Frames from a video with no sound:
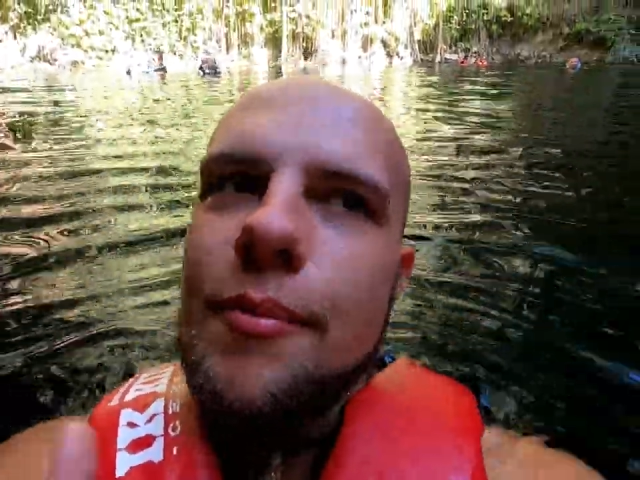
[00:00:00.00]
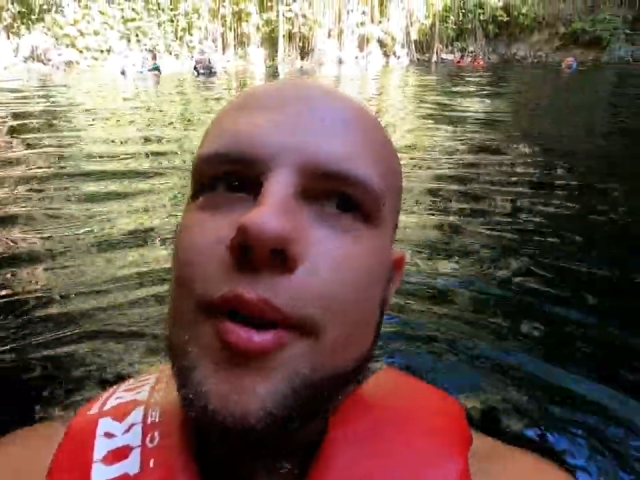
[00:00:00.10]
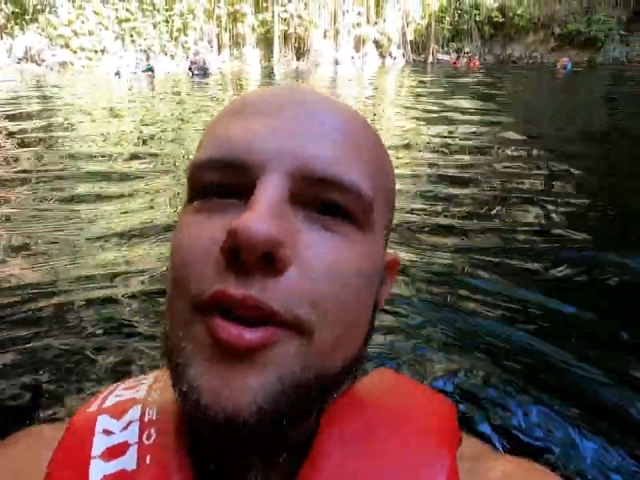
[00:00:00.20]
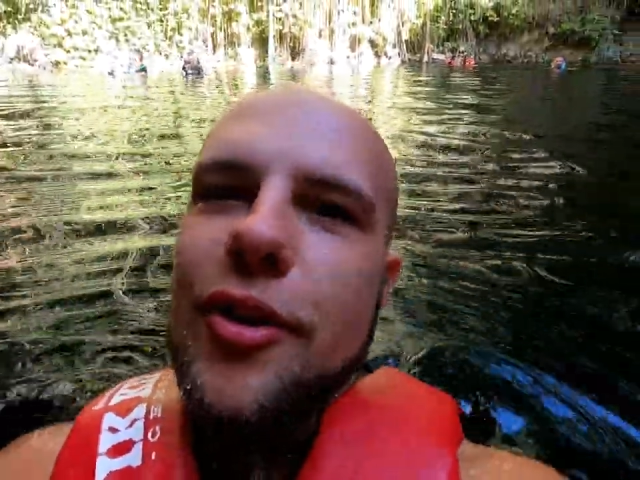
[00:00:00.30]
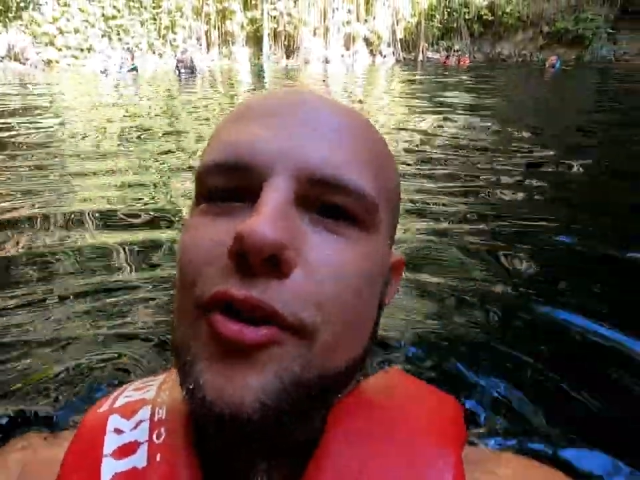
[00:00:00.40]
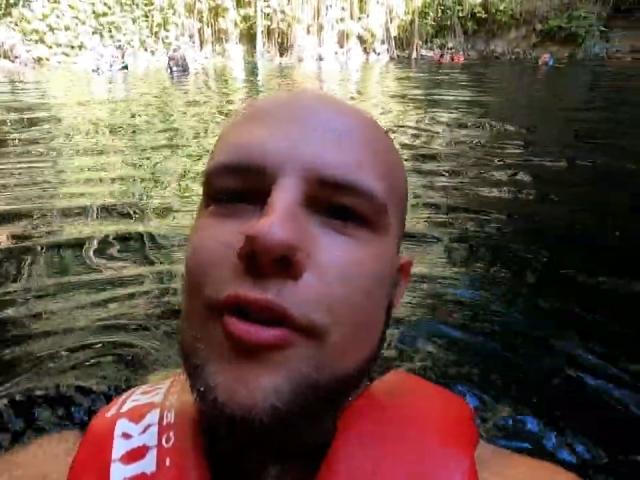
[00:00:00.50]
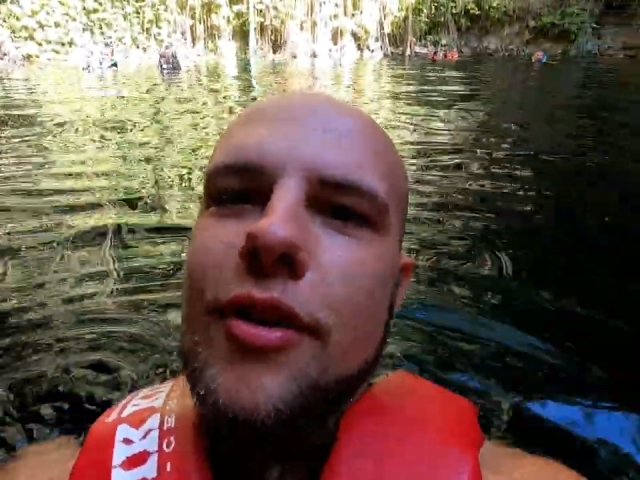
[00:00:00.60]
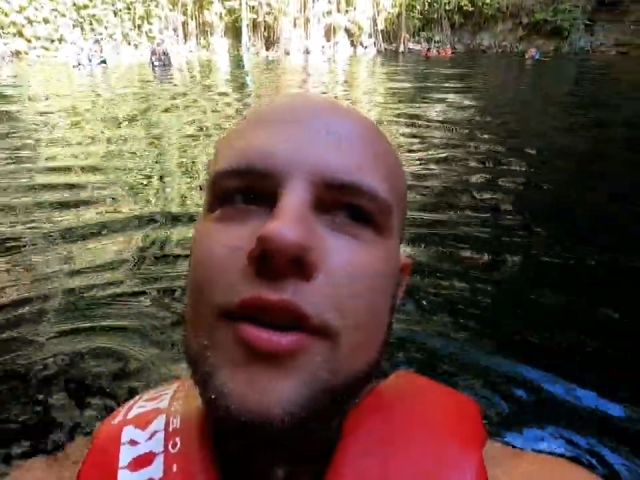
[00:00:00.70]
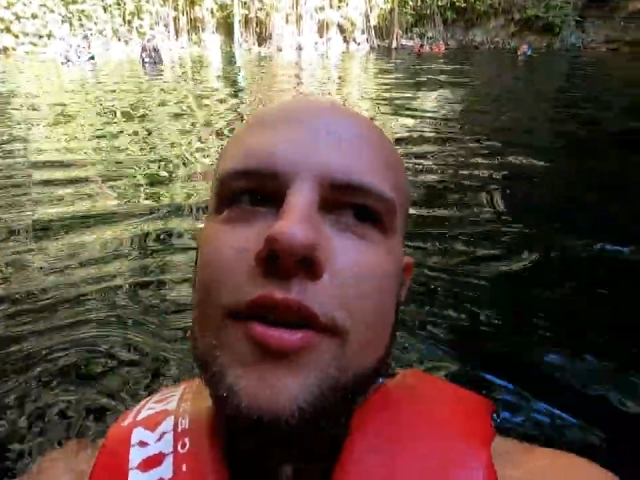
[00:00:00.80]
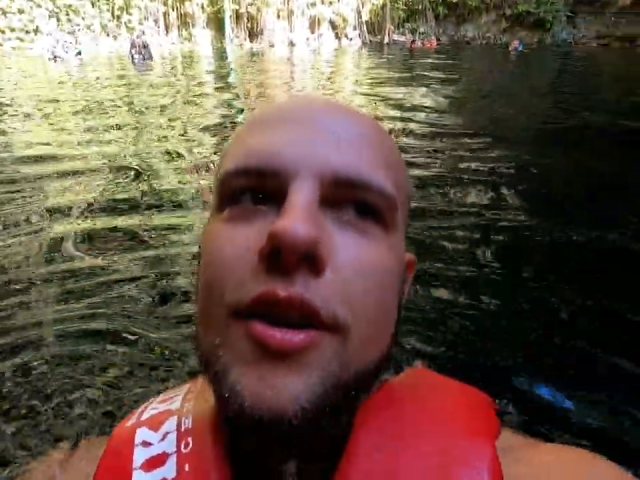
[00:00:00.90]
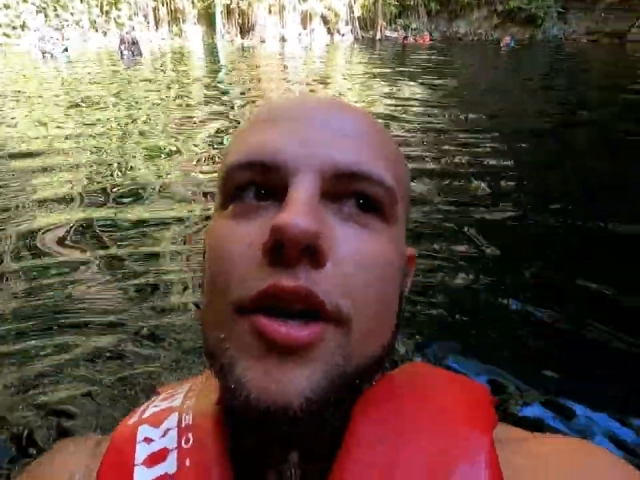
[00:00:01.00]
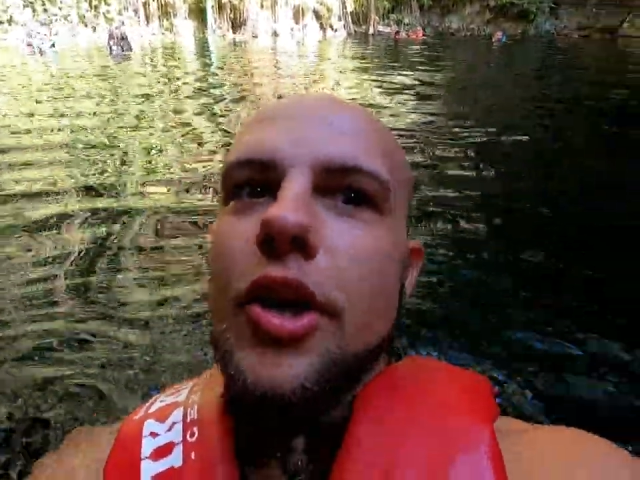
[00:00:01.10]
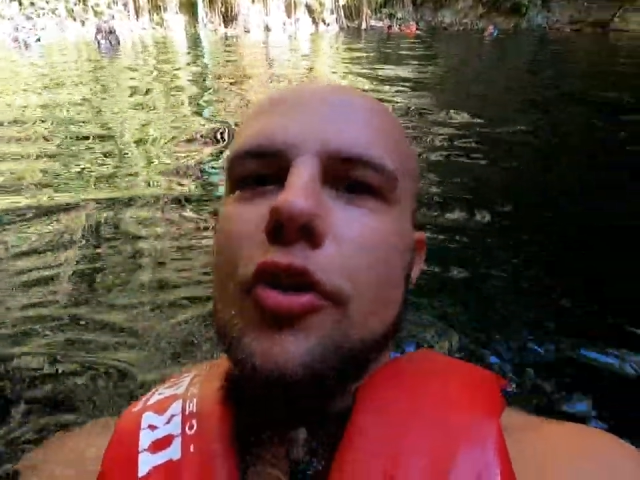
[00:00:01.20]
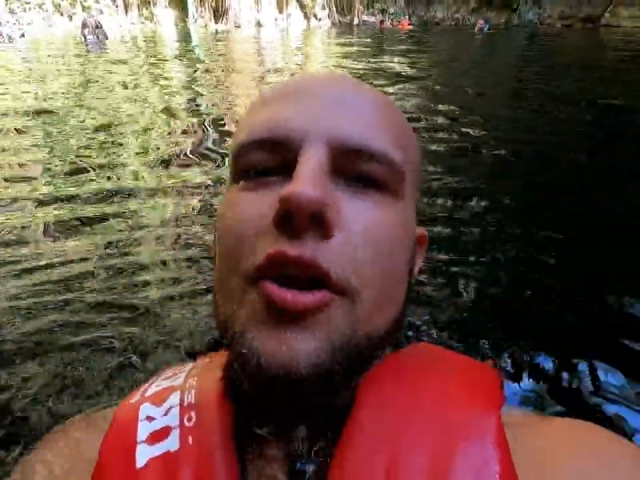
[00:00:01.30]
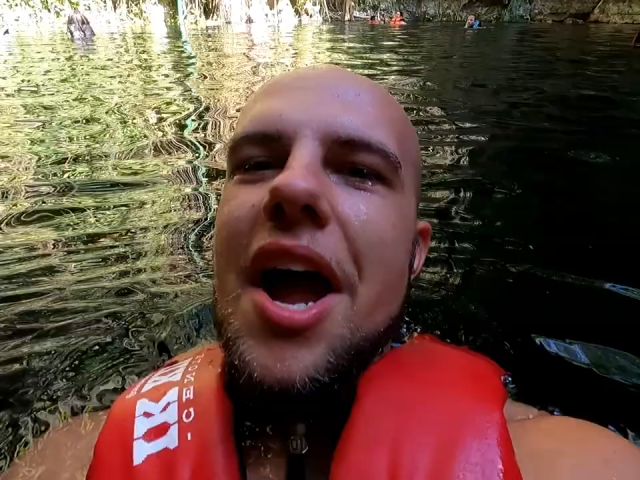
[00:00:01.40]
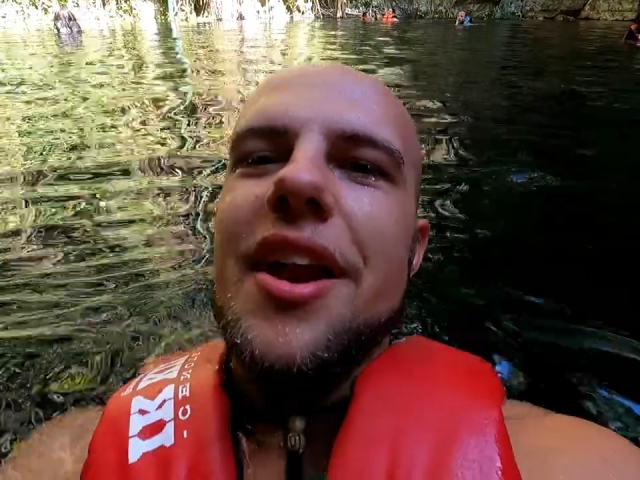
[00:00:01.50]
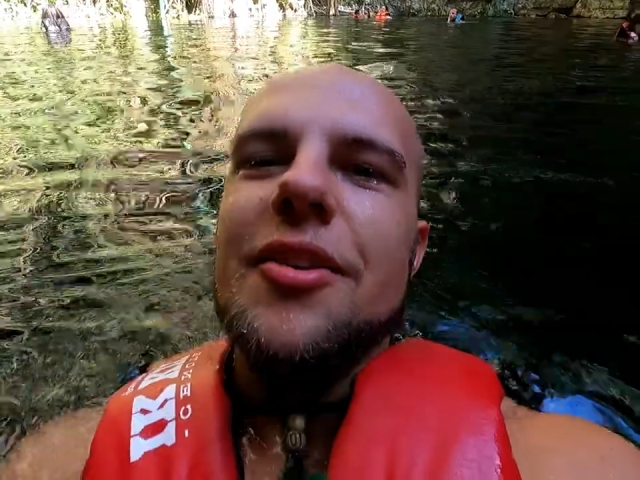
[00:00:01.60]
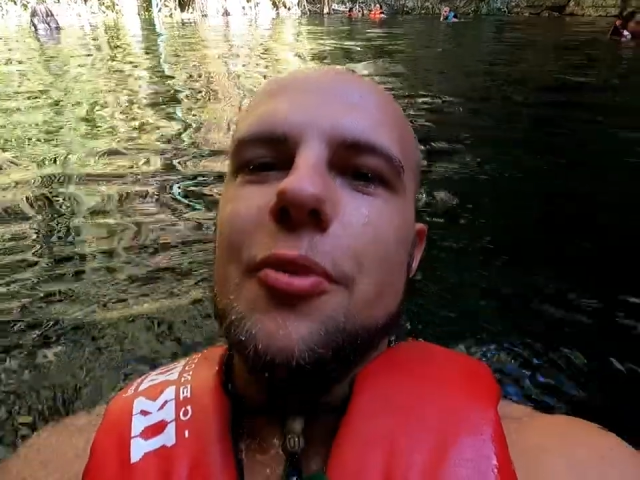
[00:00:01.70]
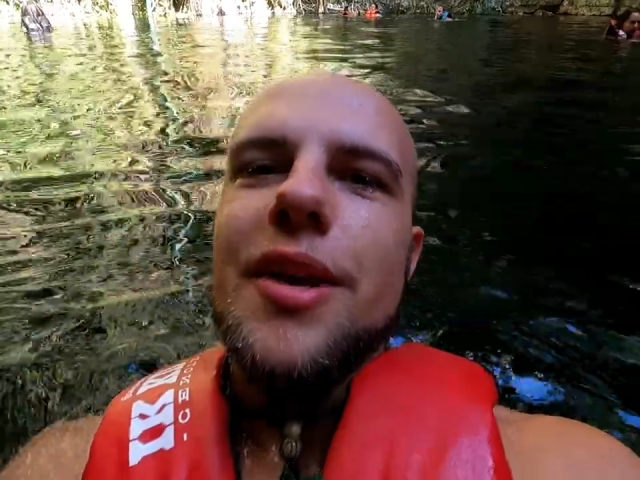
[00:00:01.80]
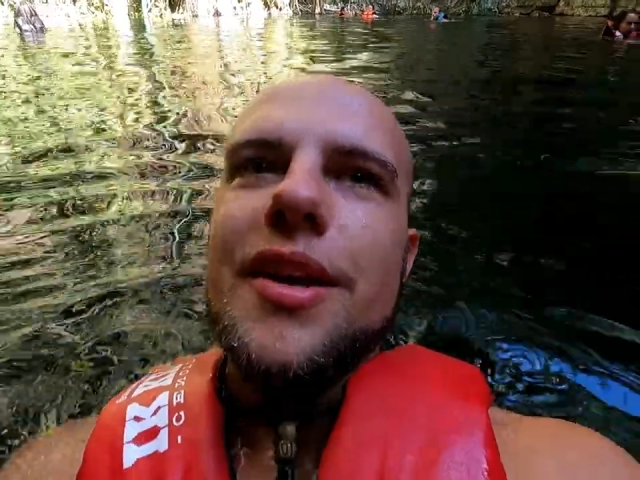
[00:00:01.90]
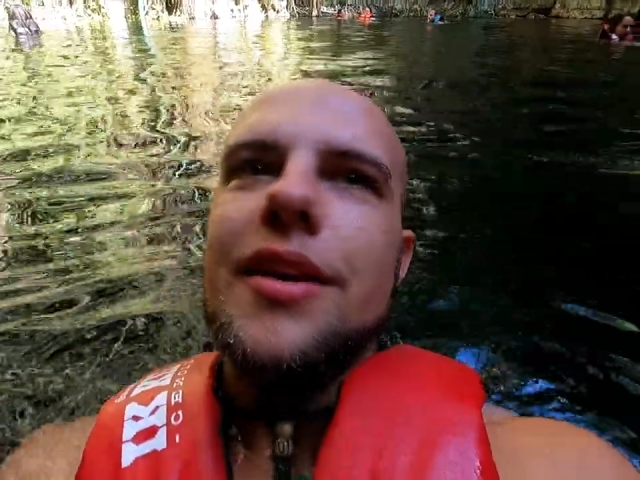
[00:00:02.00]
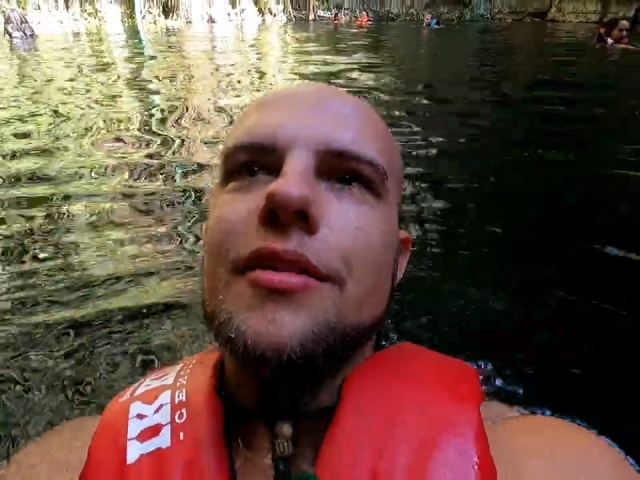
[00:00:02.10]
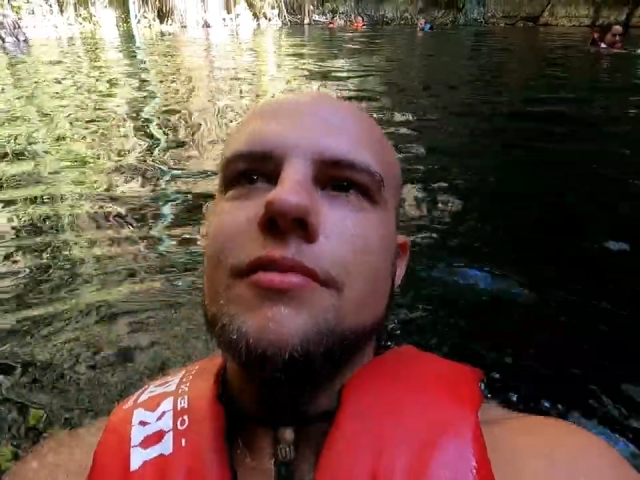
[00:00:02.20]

But you don't. You could die next week.